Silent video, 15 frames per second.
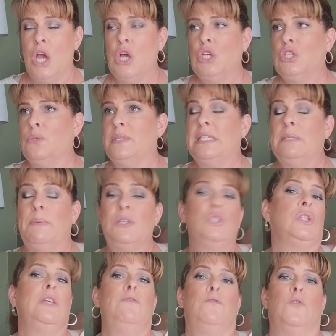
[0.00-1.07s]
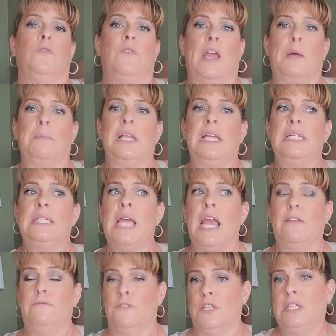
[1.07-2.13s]
So especially for families
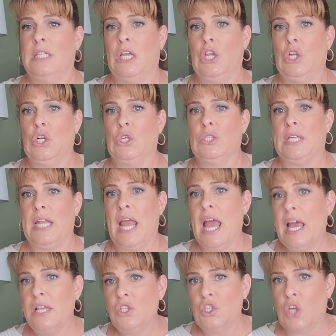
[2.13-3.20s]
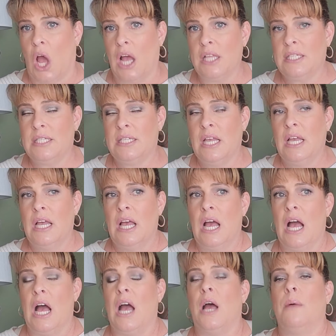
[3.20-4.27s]
and for seniors and headshots,
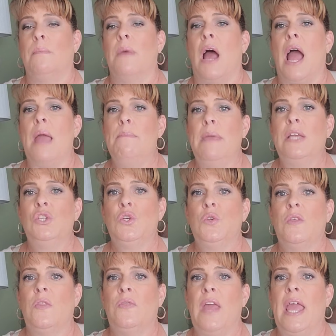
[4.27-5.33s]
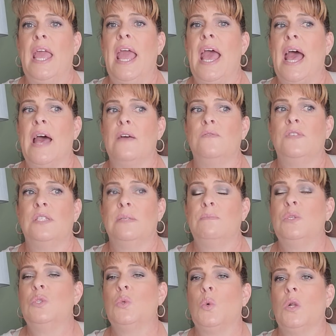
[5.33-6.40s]
I make sure that they have some
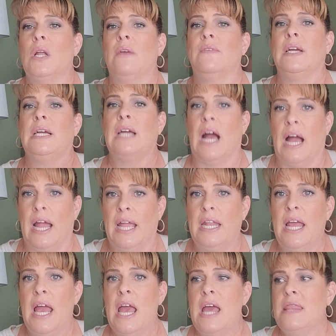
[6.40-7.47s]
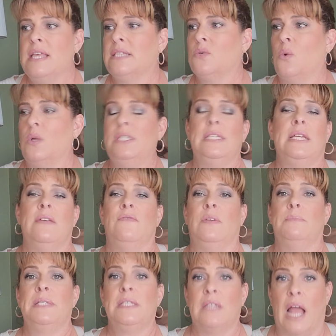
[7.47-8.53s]
sort of a guide that's going to give them
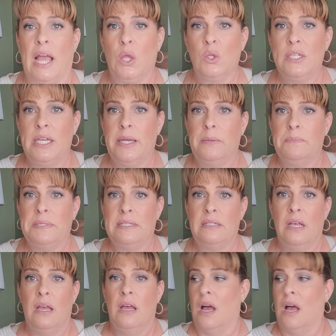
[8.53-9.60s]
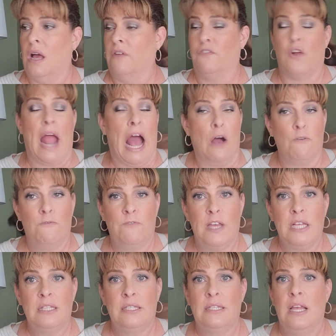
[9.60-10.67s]
style tips for
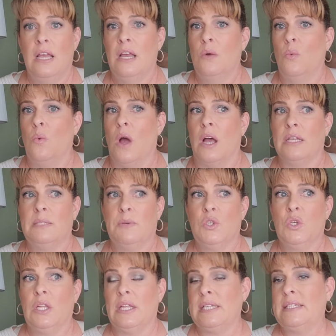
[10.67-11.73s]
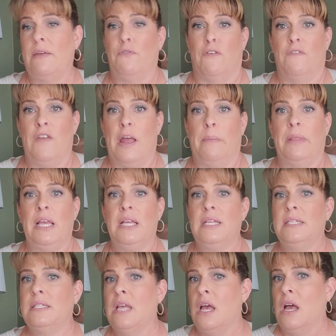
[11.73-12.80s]
outfits, especially like say for
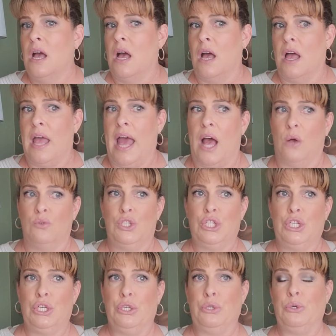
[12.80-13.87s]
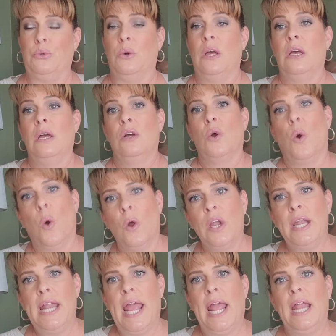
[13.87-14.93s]
families, how to
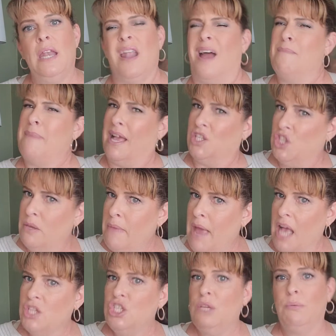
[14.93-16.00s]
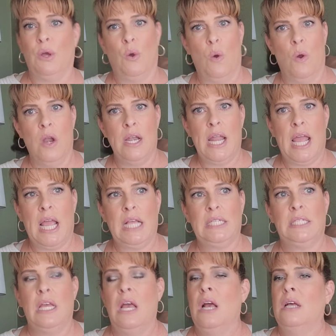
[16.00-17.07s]
coordinate, not matchy-matchy, but
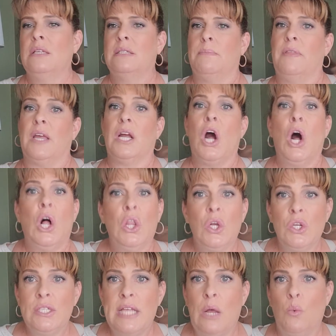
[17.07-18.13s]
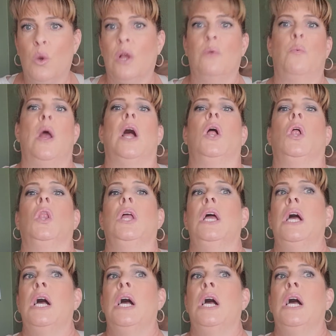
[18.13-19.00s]
coordinate some of the colors that work well.